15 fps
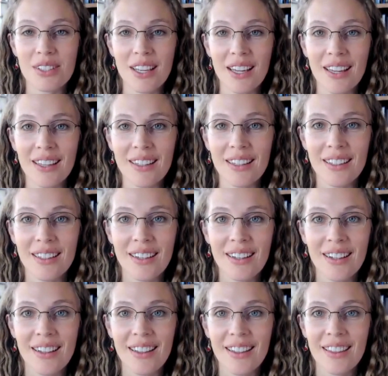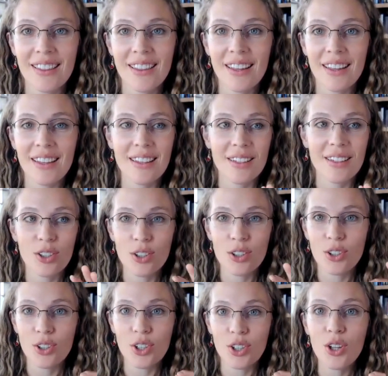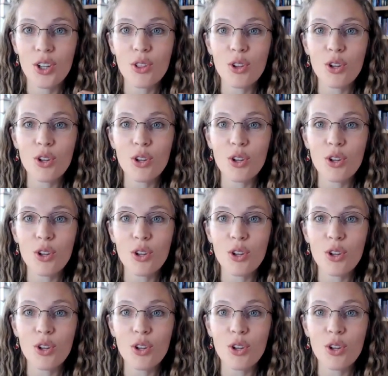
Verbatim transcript: saying? That absolutely. It